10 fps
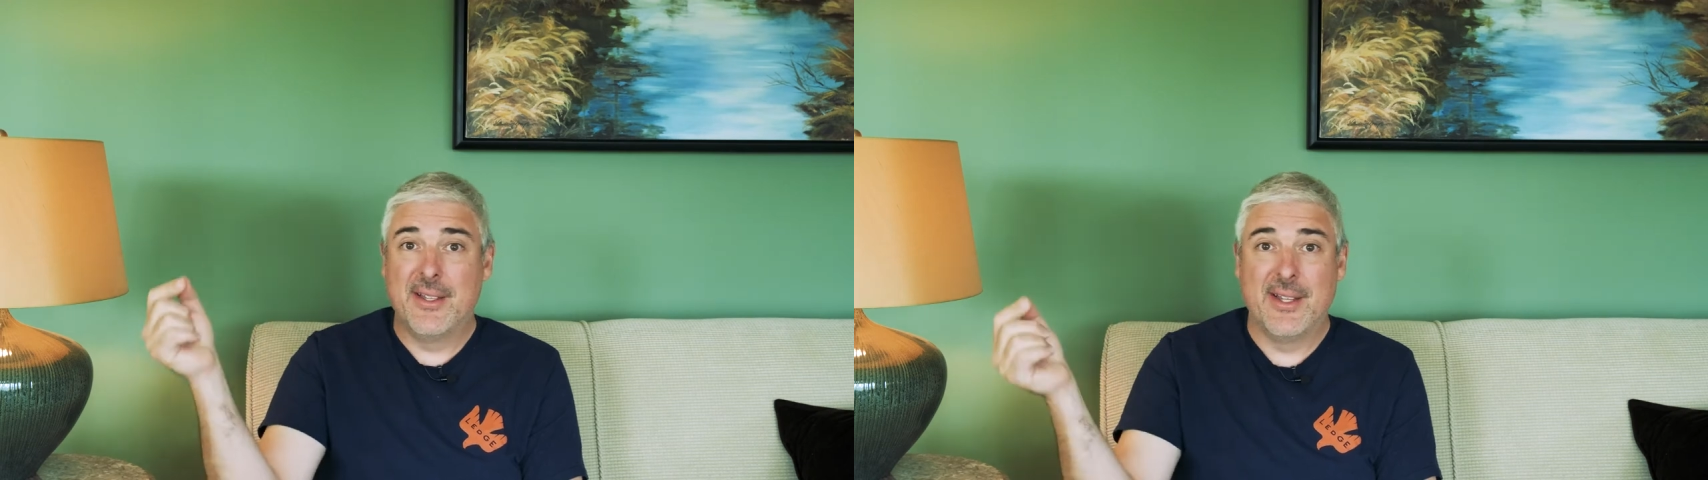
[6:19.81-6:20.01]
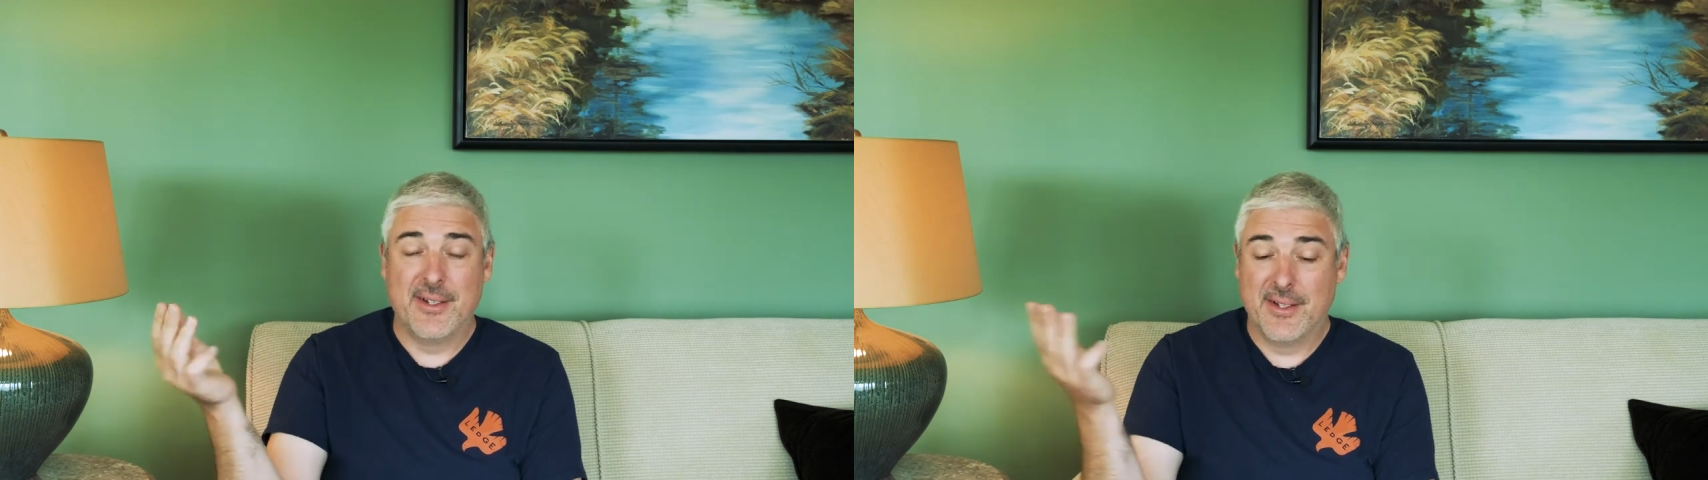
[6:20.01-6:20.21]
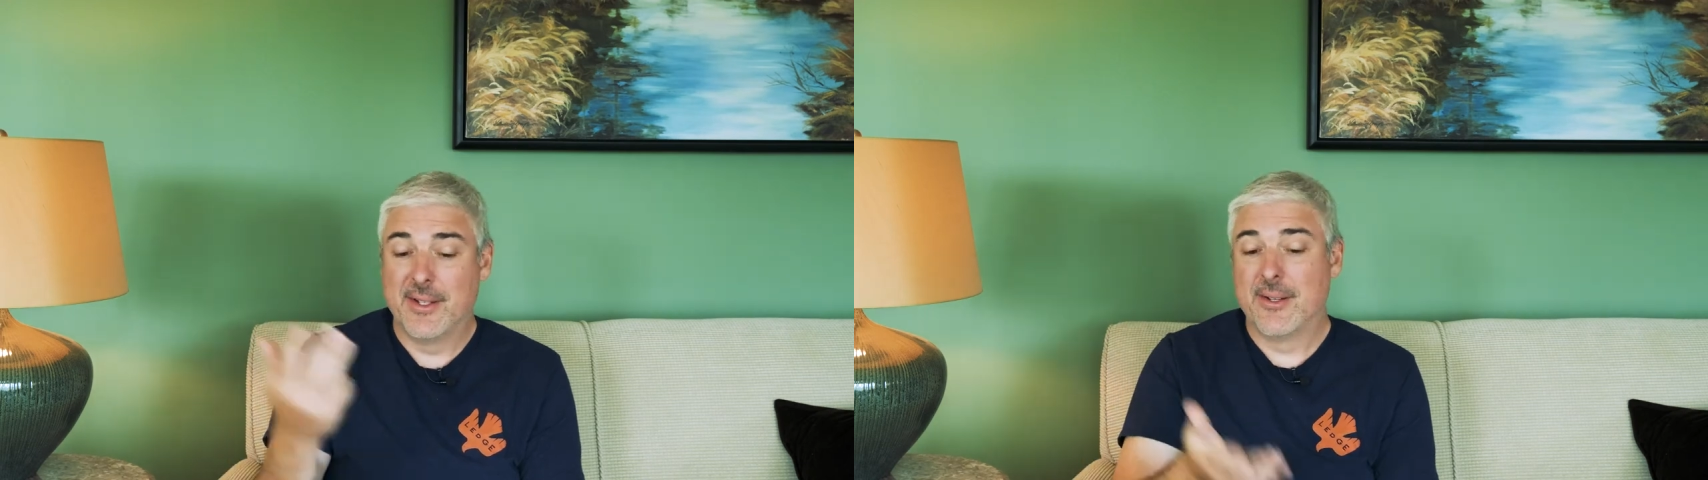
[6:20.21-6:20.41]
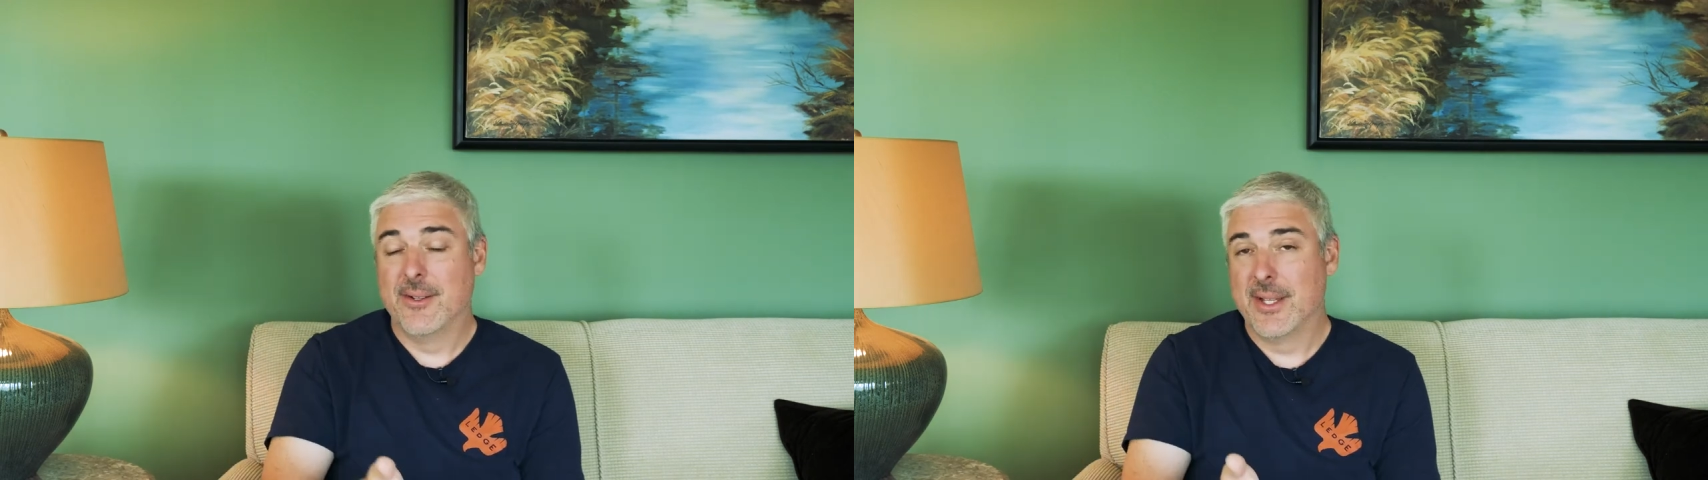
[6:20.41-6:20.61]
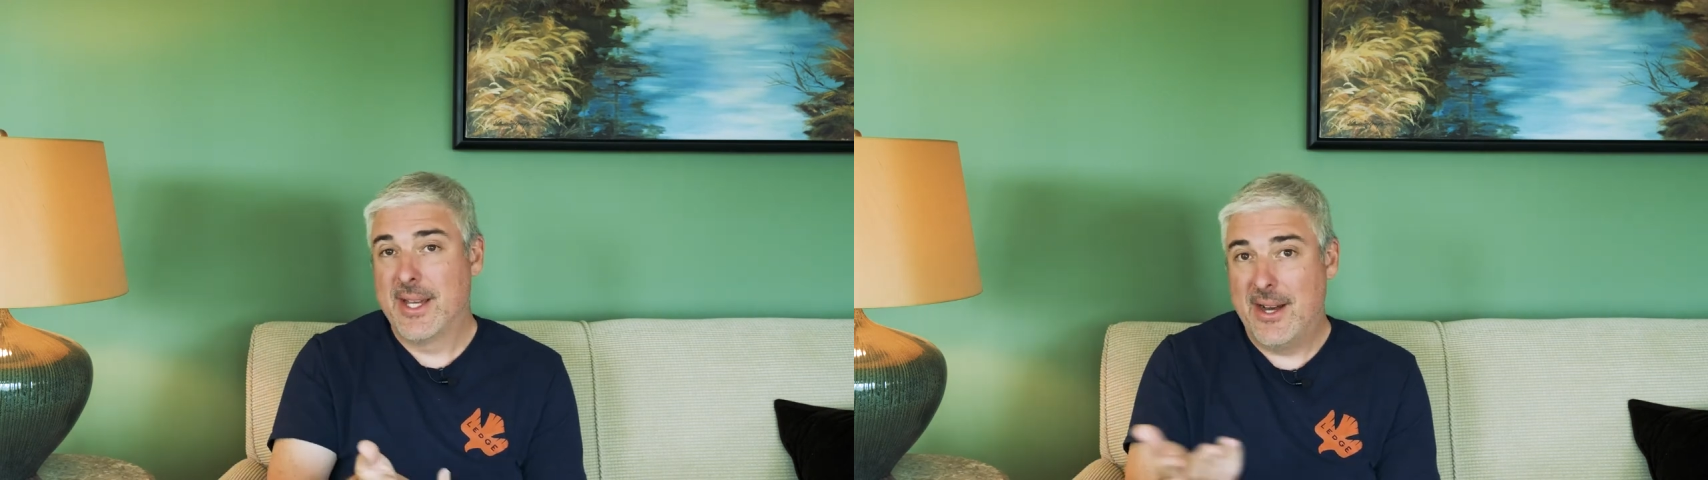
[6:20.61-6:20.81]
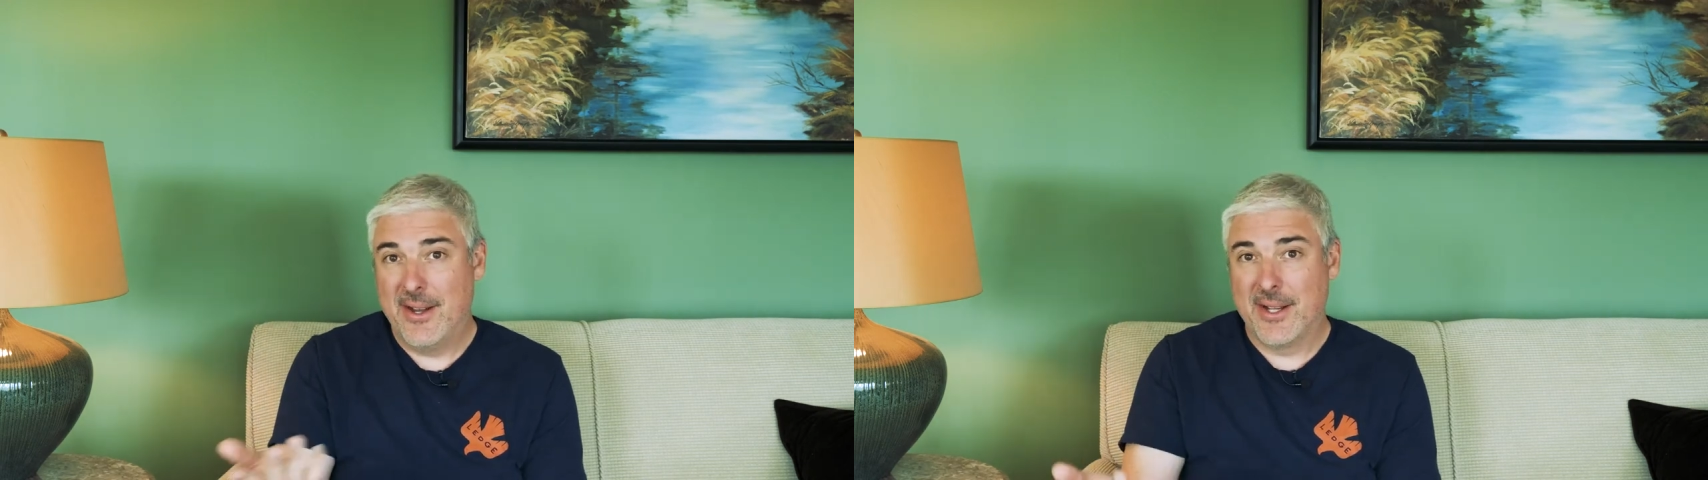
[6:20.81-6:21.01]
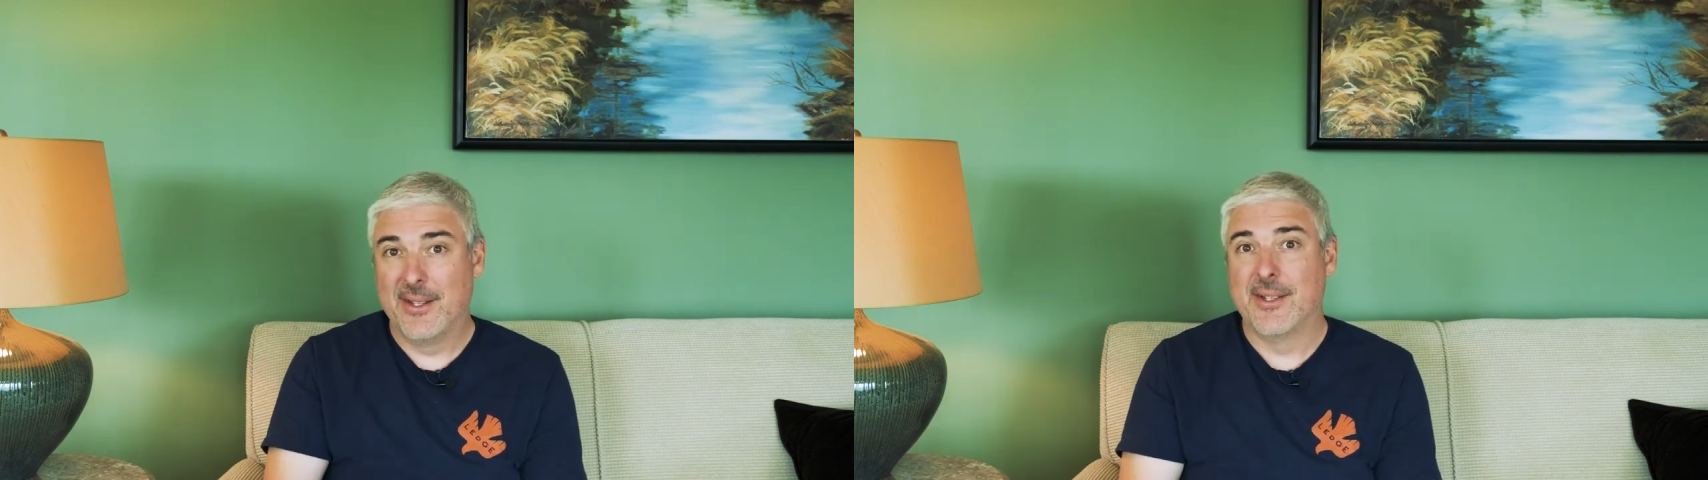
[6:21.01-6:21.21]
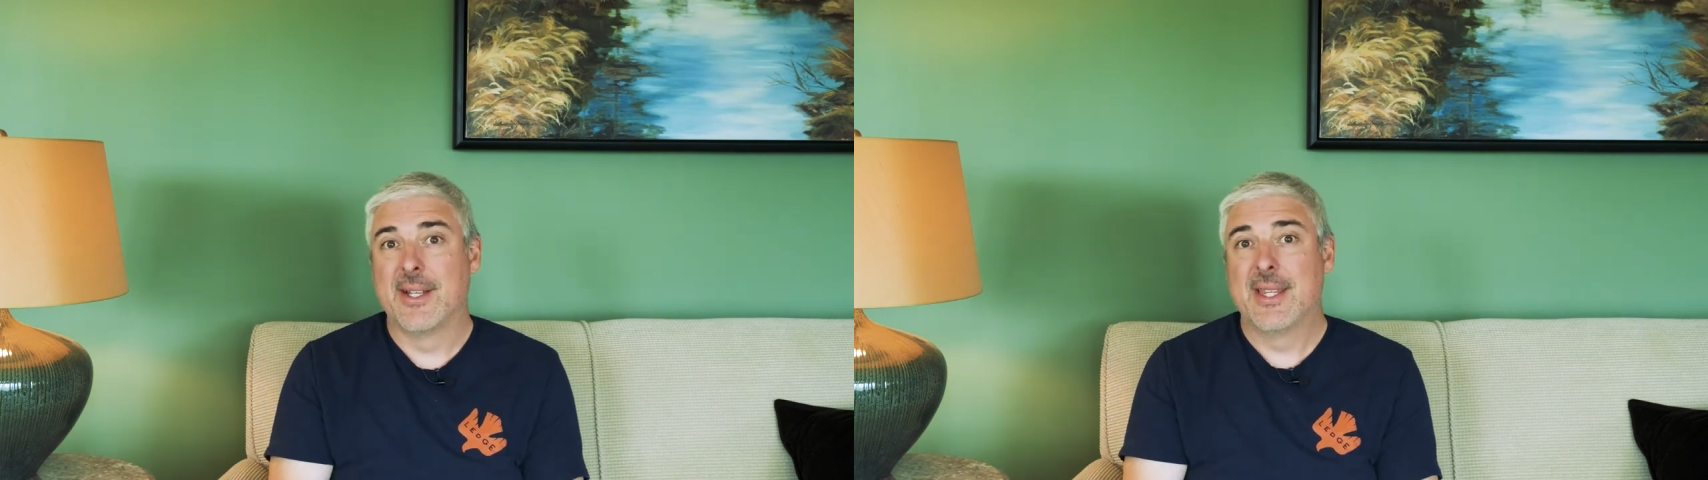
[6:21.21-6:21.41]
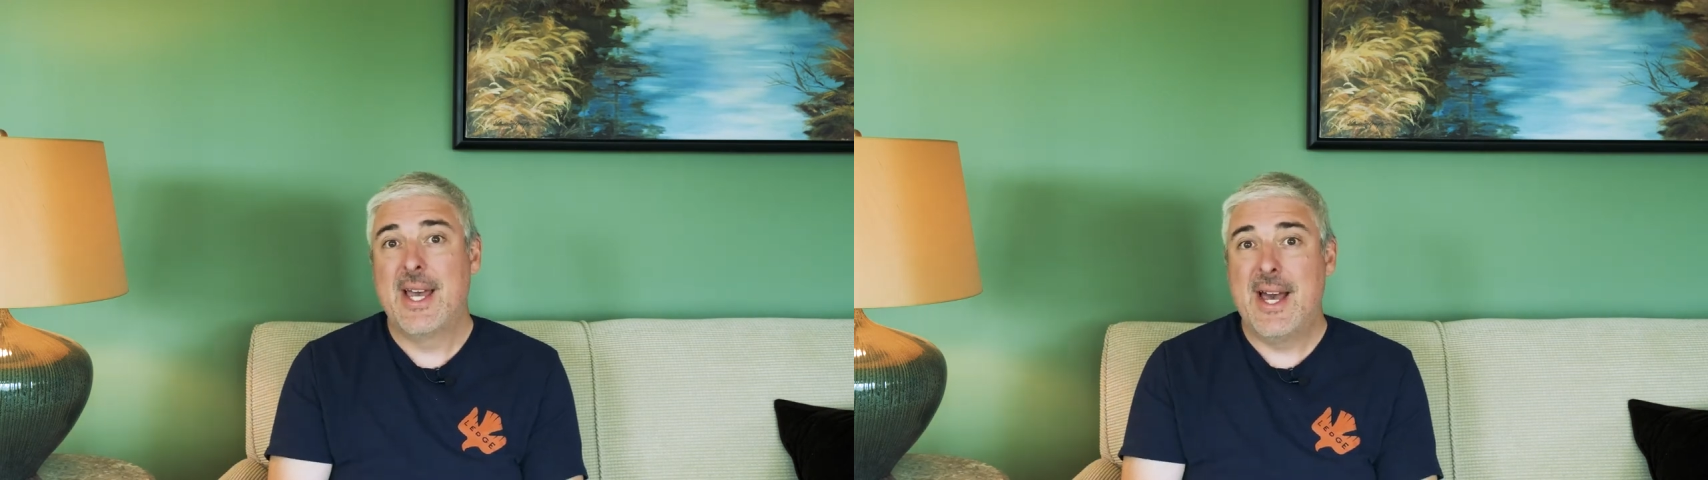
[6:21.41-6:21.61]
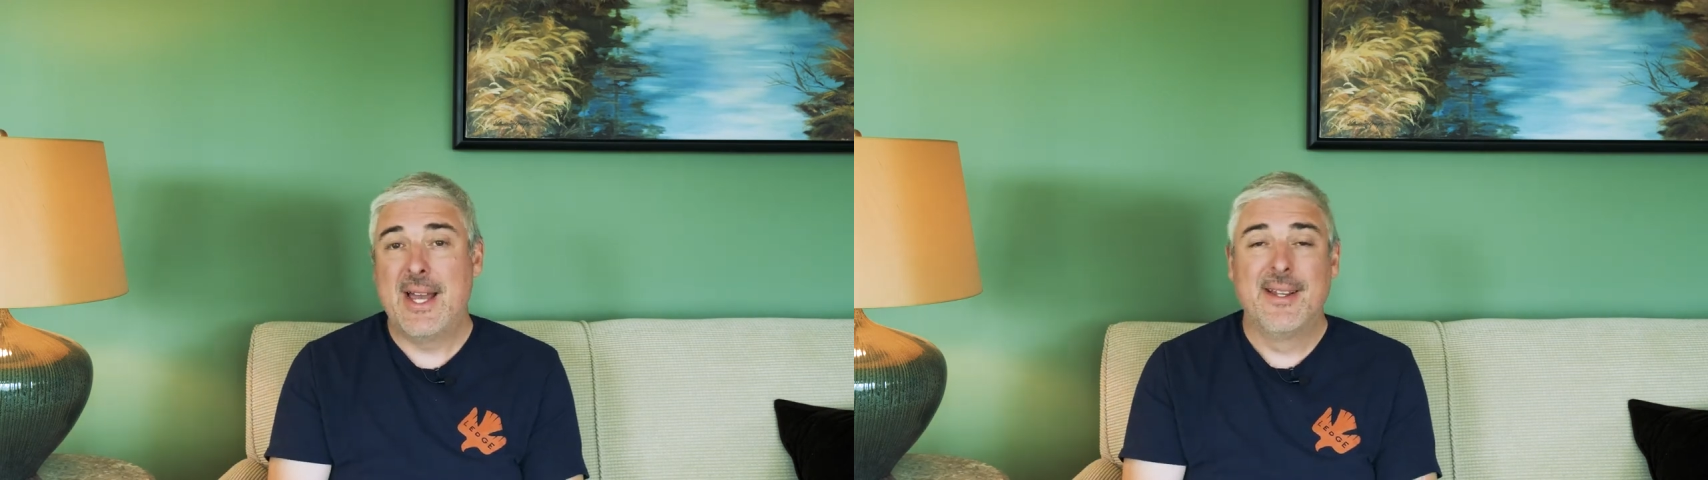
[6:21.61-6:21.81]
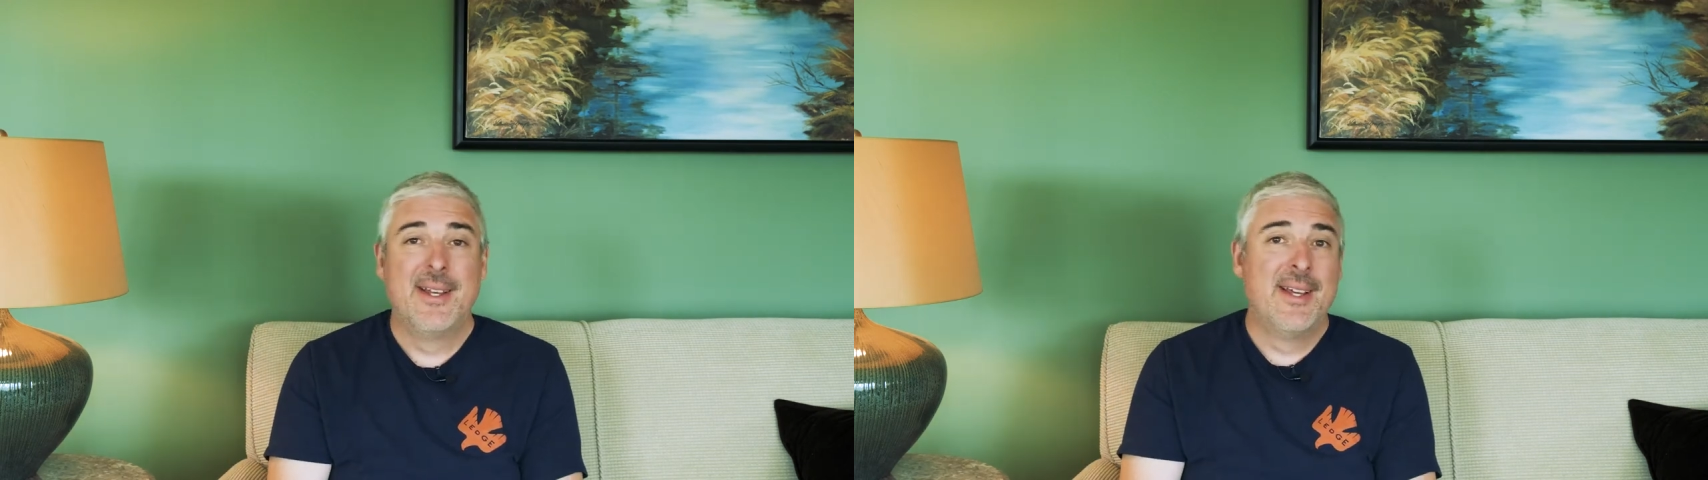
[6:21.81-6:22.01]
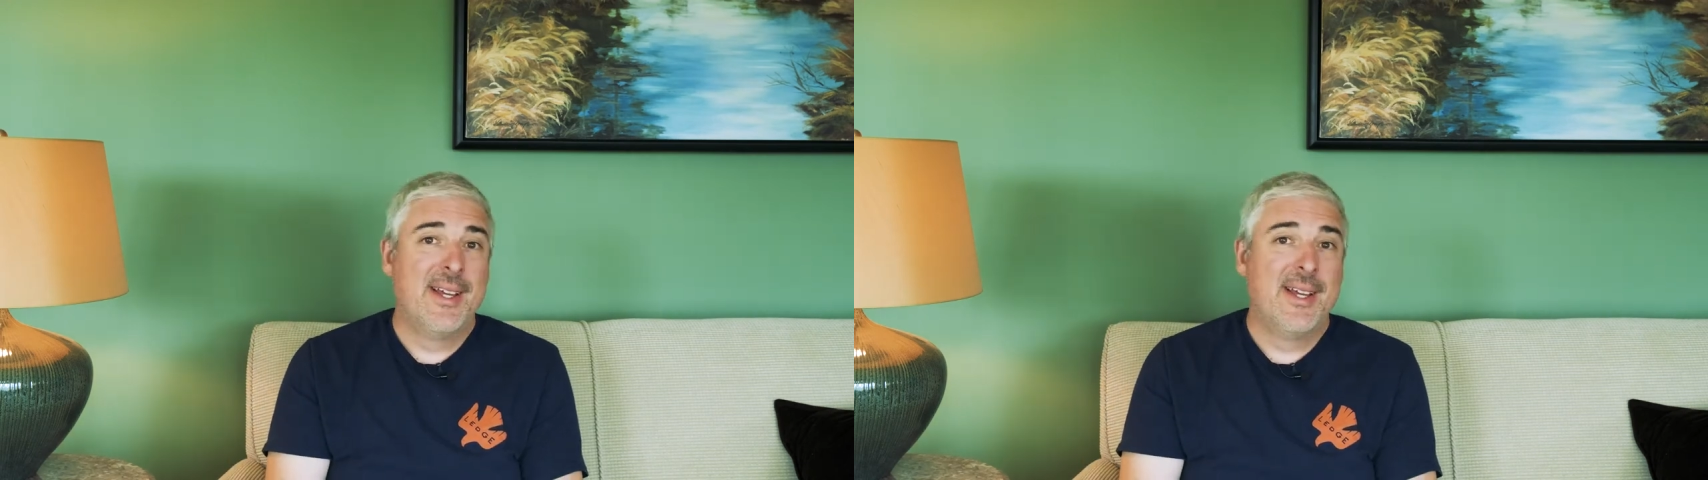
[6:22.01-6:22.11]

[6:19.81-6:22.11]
And then you're like, holy cow, I got to look at that.